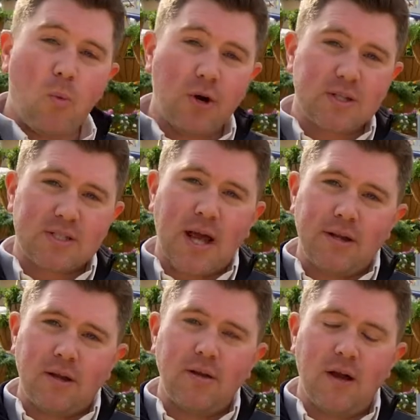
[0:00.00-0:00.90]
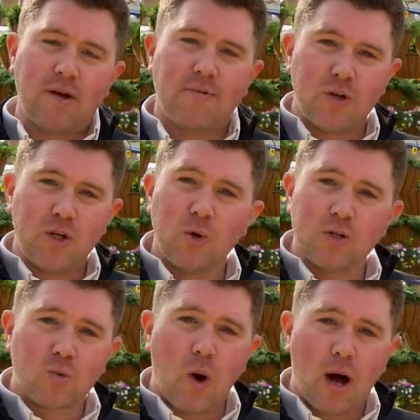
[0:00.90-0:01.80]
we're excited uh, for you
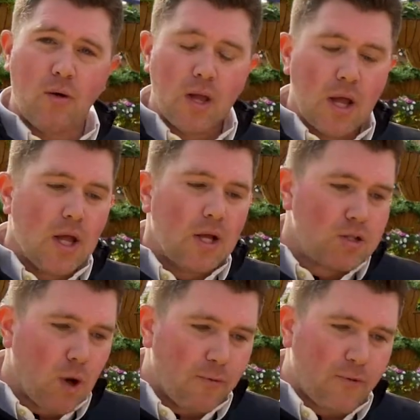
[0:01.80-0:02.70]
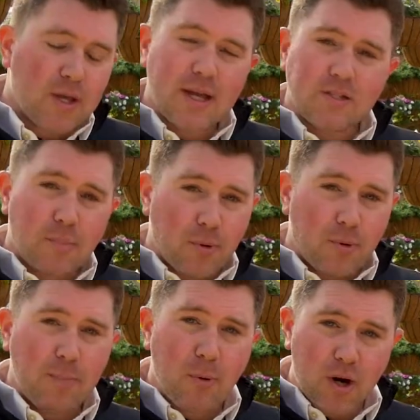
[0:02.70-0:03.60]
as well. Don't forget to
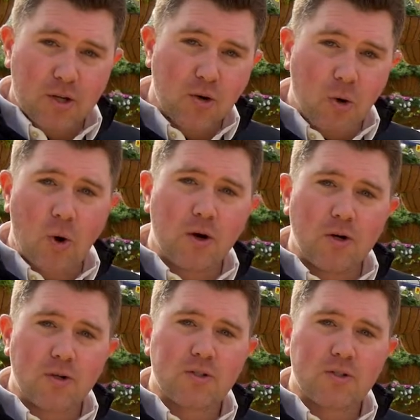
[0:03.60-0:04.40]
pre-book your orders.